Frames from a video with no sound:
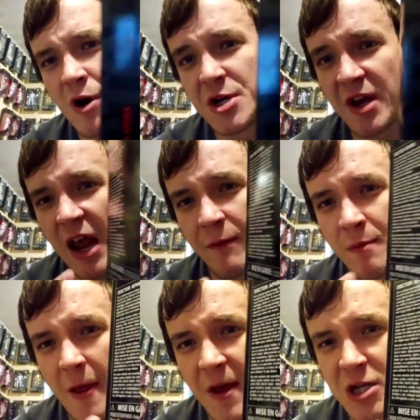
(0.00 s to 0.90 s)
she came from.
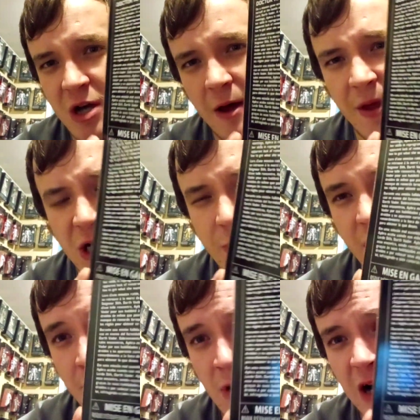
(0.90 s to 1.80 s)
I think she was
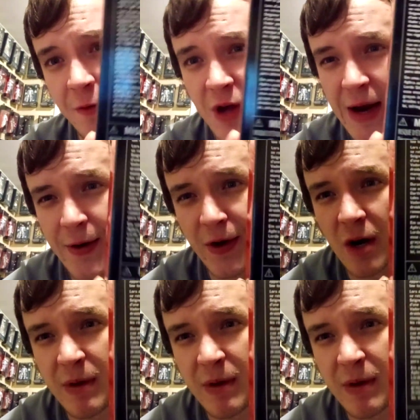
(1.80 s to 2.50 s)
like a Marvel character